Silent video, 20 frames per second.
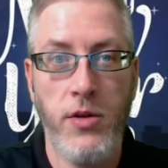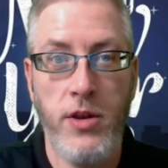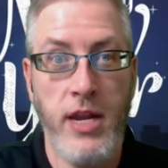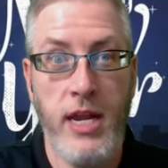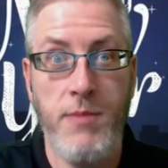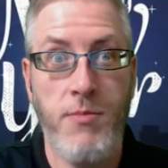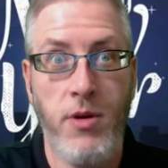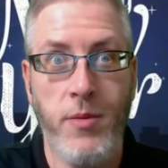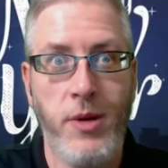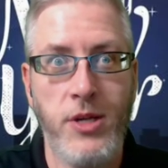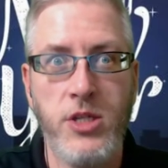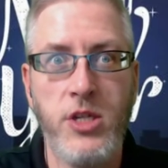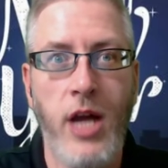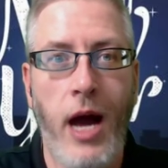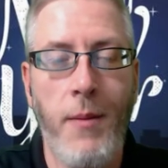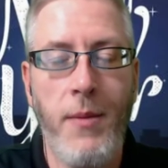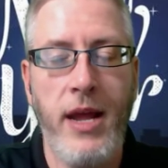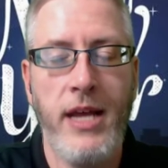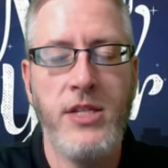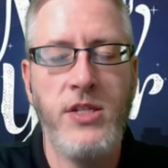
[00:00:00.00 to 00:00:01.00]
and he pretty much
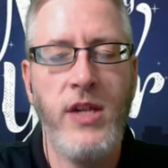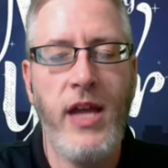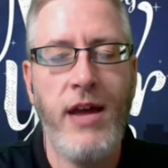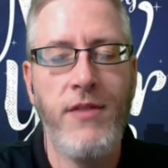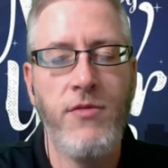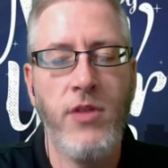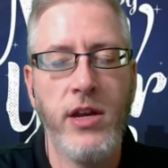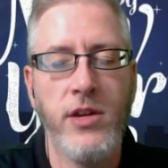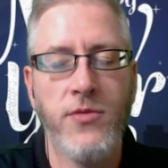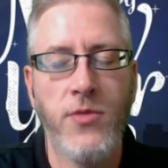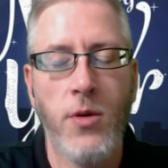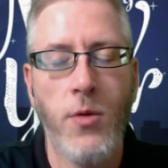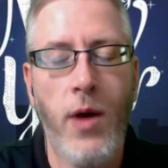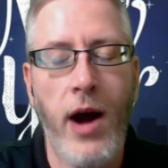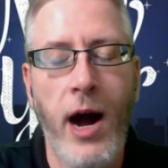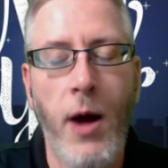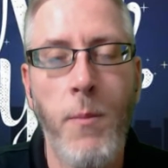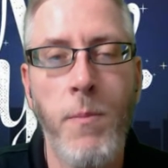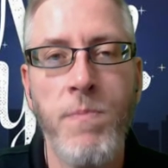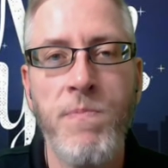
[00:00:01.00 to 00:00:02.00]
dominates Netflix for a
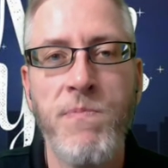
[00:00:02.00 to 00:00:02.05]
while.